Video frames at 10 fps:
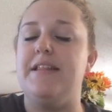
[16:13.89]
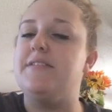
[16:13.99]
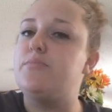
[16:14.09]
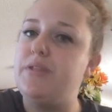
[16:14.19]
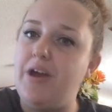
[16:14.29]
And
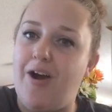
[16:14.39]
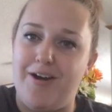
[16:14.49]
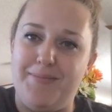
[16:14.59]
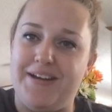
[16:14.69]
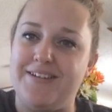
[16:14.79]
that's really
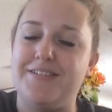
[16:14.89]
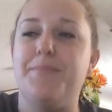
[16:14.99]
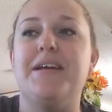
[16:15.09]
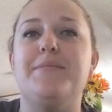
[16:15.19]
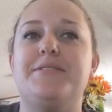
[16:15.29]
hard, because
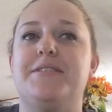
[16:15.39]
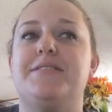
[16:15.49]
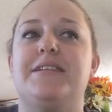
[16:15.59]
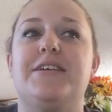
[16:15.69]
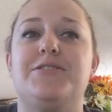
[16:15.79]
sometimes
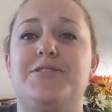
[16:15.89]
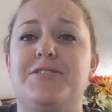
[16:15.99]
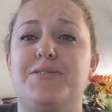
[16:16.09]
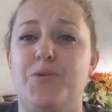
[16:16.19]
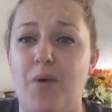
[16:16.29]
there's things
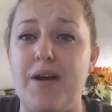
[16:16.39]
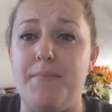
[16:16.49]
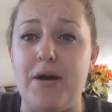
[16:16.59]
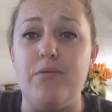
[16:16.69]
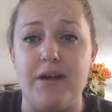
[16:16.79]
you want
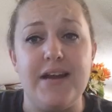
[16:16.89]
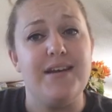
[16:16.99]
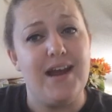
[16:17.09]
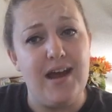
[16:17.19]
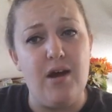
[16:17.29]
to melt
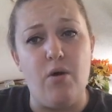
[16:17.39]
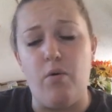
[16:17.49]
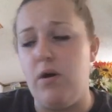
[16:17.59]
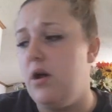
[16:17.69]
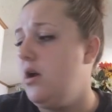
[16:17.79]
right
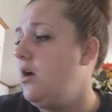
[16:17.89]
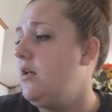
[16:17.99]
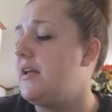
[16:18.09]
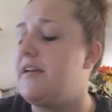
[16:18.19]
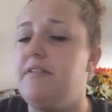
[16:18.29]
now.
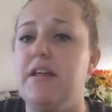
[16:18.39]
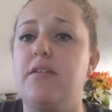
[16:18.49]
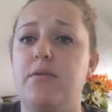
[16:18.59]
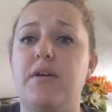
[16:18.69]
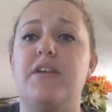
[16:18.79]
Like, I feel
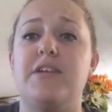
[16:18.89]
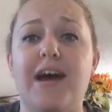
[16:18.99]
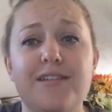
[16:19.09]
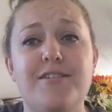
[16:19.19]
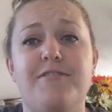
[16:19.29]
like throwing a
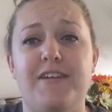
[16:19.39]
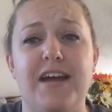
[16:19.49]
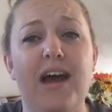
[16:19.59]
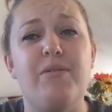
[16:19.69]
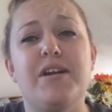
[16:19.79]
toddler
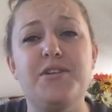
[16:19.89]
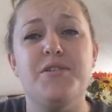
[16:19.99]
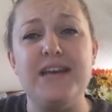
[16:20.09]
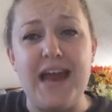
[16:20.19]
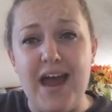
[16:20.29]
fit. I want to
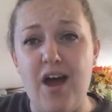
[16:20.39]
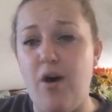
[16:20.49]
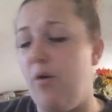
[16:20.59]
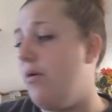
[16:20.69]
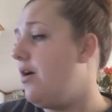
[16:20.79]
do it
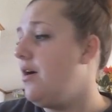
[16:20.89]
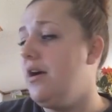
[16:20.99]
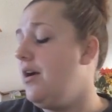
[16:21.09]
now.